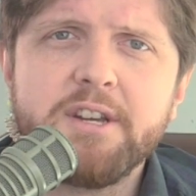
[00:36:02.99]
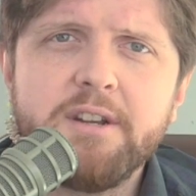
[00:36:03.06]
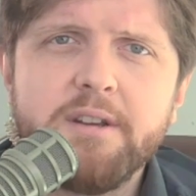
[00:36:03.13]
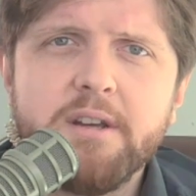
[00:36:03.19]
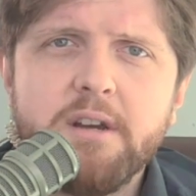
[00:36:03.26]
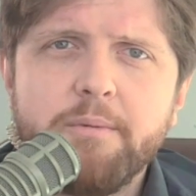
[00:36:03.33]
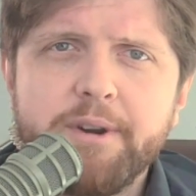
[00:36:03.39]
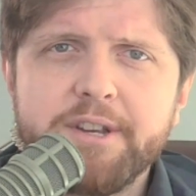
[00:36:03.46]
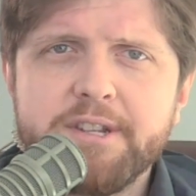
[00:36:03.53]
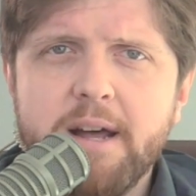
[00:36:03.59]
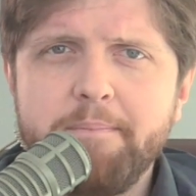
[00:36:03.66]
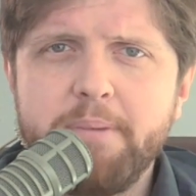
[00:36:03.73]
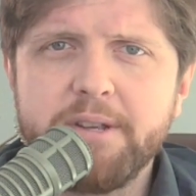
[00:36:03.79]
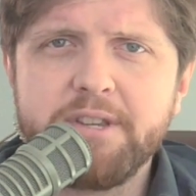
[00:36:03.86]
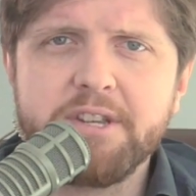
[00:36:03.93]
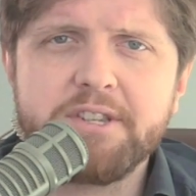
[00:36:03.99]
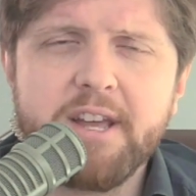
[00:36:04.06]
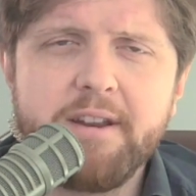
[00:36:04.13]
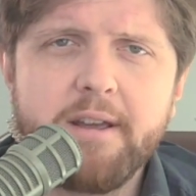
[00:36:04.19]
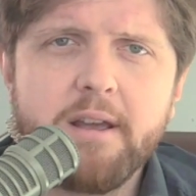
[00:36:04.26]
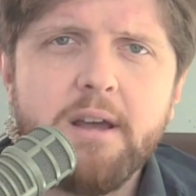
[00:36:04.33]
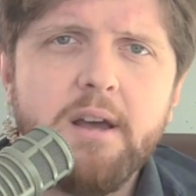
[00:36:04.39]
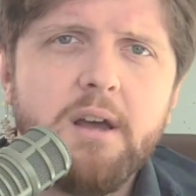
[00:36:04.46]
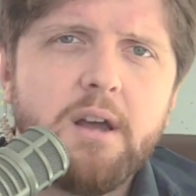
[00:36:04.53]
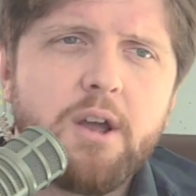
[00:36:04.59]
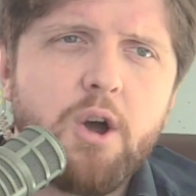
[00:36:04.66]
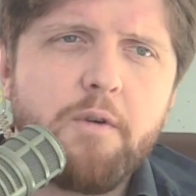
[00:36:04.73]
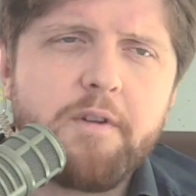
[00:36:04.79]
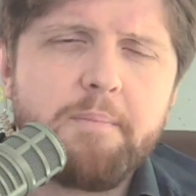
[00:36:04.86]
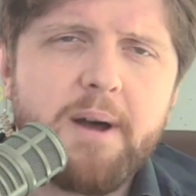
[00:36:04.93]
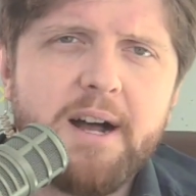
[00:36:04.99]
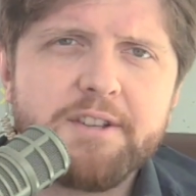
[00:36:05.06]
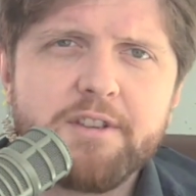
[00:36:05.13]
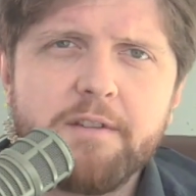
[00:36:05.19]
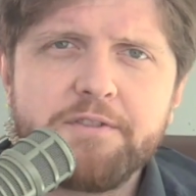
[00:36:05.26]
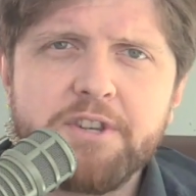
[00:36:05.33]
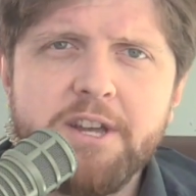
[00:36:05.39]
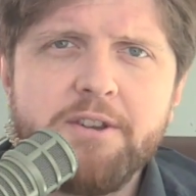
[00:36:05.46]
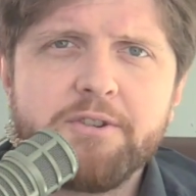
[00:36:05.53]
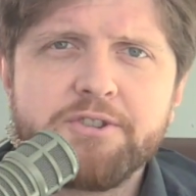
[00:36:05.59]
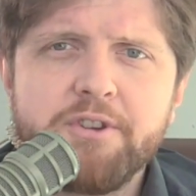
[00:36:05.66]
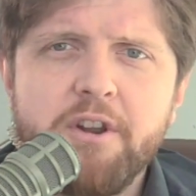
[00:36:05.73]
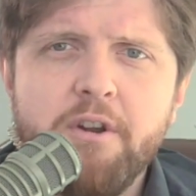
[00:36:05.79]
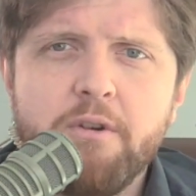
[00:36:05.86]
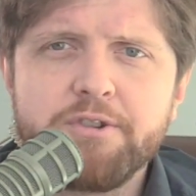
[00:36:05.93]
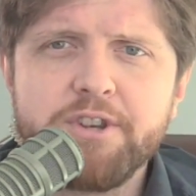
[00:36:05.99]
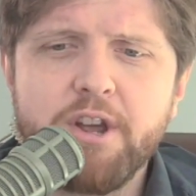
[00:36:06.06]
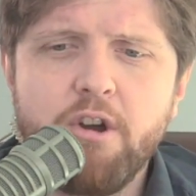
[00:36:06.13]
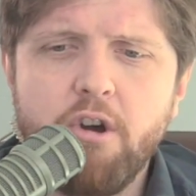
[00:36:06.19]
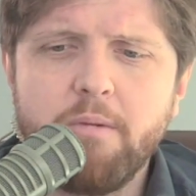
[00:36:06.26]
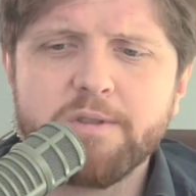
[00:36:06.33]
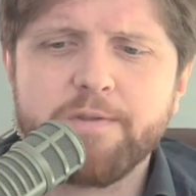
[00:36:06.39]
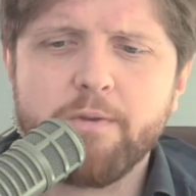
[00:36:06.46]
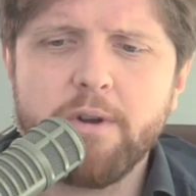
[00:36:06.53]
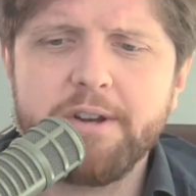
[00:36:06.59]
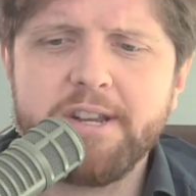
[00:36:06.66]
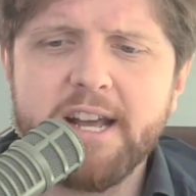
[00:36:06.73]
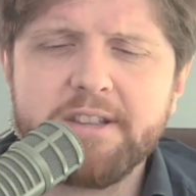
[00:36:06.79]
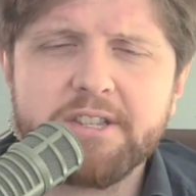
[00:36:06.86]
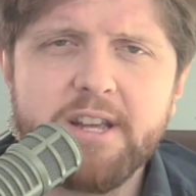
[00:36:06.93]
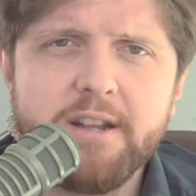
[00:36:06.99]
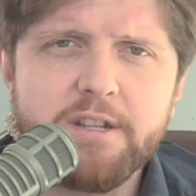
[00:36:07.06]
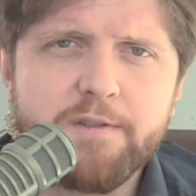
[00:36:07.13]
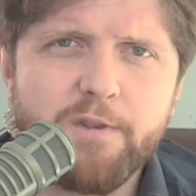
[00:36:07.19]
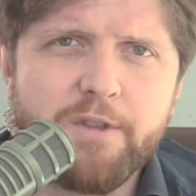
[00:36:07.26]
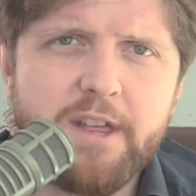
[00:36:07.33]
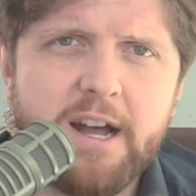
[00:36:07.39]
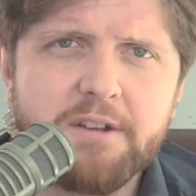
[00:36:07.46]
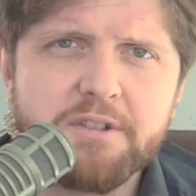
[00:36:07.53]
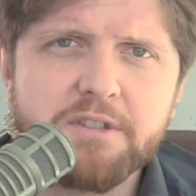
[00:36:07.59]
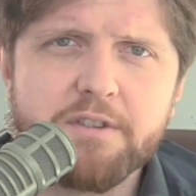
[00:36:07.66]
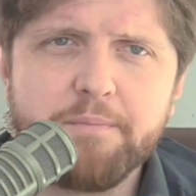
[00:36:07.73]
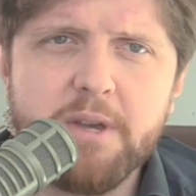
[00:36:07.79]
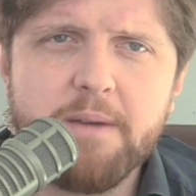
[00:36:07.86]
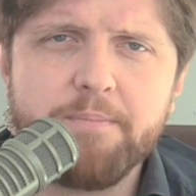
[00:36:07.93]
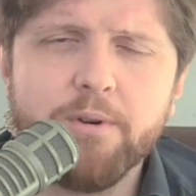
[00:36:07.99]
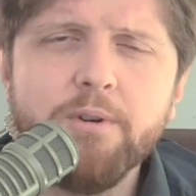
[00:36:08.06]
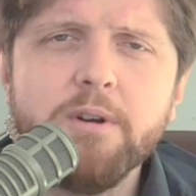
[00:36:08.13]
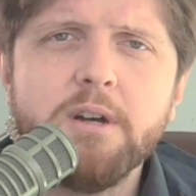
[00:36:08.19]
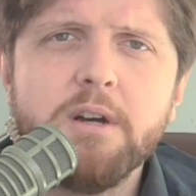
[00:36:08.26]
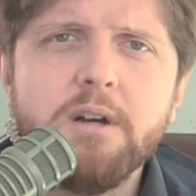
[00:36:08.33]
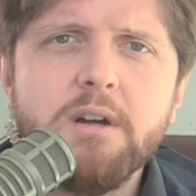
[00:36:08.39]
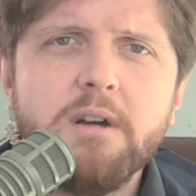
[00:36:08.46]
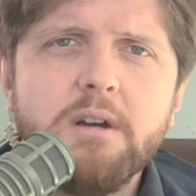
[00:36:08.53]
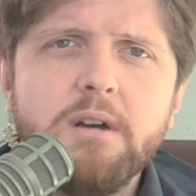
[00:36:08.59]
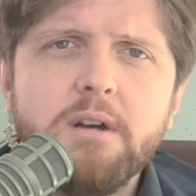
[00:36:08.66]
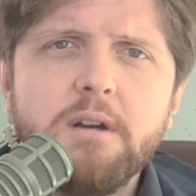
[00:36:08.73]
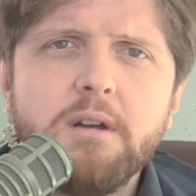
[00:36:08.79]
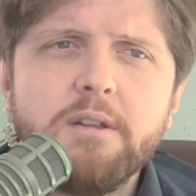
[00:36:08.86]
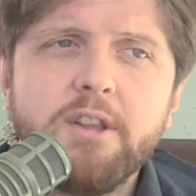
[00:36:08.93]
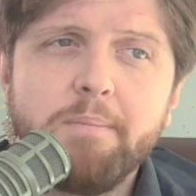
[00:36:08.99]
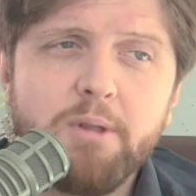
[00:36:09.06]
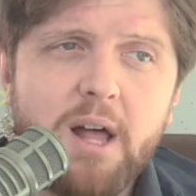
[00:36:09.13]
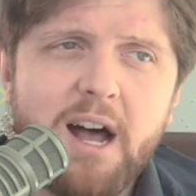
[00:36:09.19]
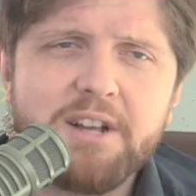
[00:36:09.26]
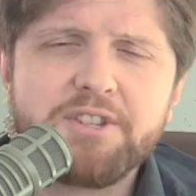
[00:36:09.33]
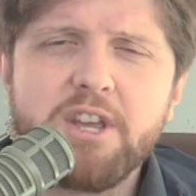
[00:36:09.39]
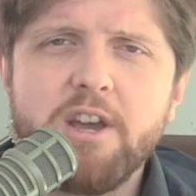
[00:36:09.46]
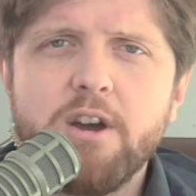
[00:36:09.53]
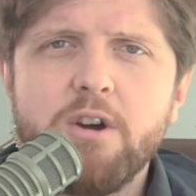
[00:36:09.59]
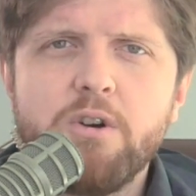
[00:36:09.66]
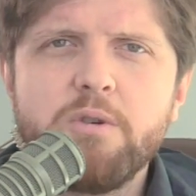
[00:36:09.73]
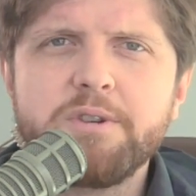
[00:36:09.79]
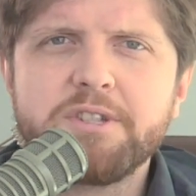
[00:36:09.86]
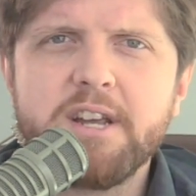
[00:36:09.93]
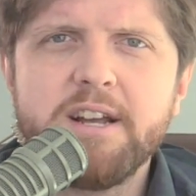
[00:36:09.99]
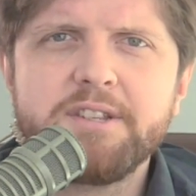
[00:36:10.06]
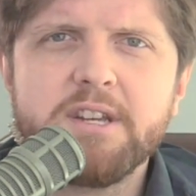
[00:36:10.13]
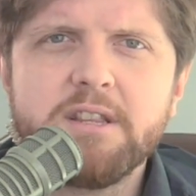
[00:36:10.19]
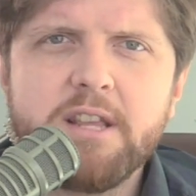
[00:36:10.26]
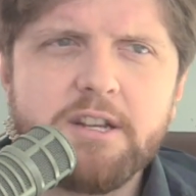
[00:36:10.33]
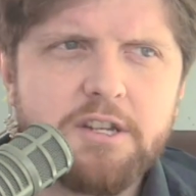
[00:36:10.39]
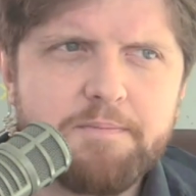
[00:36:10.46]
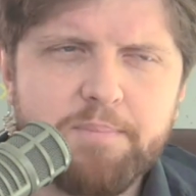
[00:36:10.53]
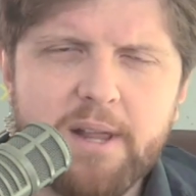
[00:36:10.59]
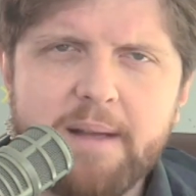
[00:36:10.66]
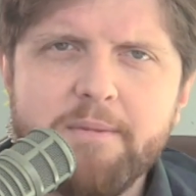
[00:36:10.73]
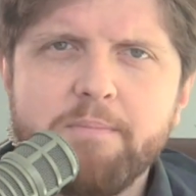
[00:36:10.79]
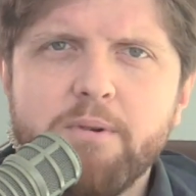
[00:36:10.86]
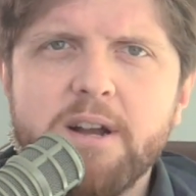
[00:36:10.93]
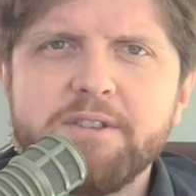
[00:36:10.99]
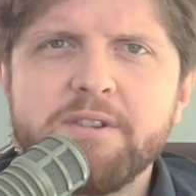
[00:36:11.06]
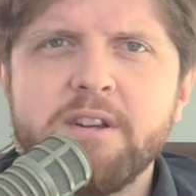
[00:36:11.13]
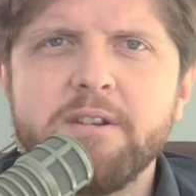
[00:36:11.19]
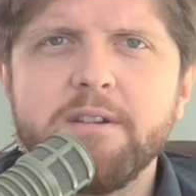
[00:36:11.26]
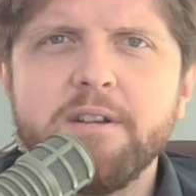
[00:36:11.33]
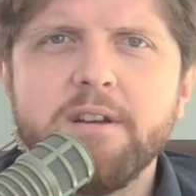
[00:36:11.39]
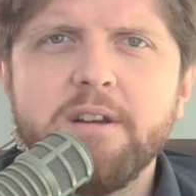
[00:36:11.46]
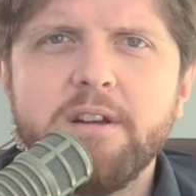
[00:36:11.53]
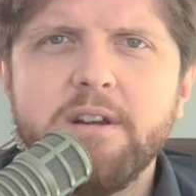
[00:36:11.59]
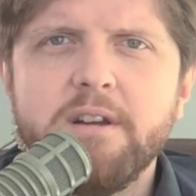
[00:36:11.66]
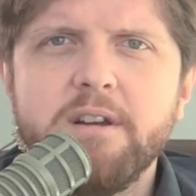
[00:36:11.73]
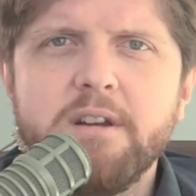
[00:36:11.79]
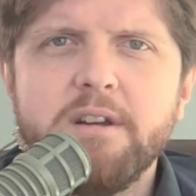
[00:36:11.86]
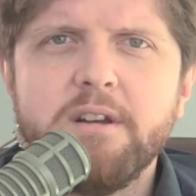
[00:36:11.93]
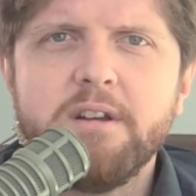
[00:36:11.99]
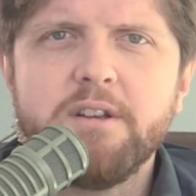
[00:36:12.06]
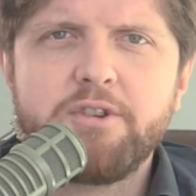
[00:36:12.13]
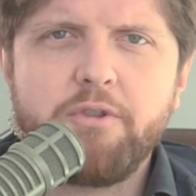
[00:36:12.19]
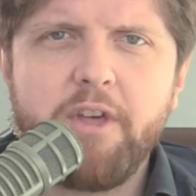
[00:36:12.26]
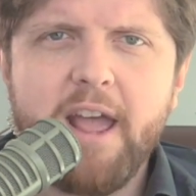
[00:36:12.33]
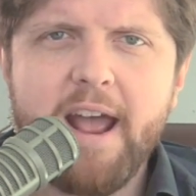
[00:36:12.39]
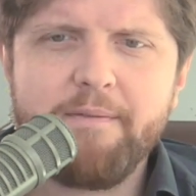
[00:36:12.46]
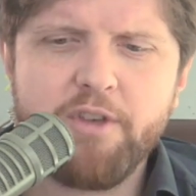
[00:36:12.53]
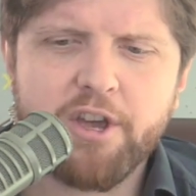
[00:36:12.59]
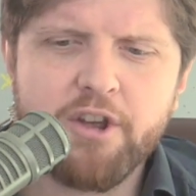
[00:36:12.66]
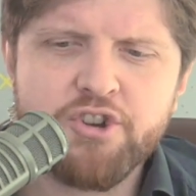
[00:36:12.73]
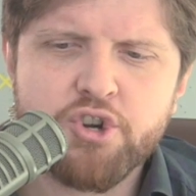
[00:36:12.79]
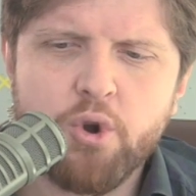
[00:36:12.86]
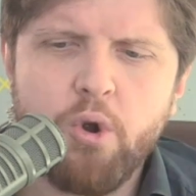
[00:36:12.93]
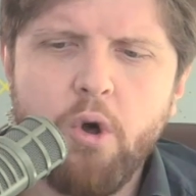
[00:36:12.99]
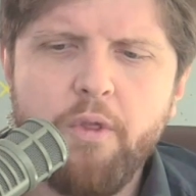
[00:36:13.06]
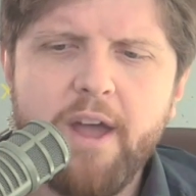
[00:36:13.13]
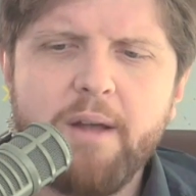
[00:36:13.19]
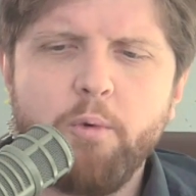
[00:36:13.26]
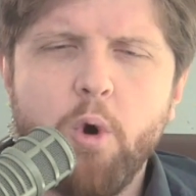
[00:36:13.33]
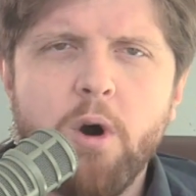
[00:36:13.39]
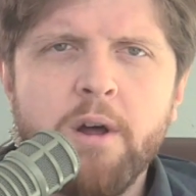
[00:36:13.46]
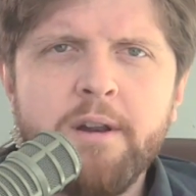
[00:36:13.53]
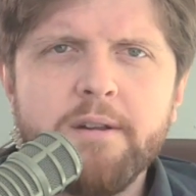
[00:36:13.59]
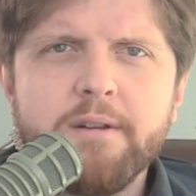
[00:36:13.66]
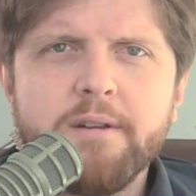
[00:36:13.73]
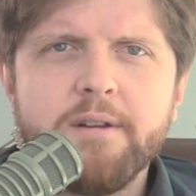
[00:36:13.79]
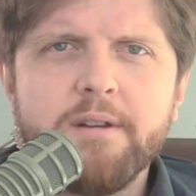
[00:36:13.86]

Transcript: it when he's not busy sending COVID positive seniors into nursing homes for a death sentence for thousands of people. De Blasio says it. They just blame the president. So they have the control they want.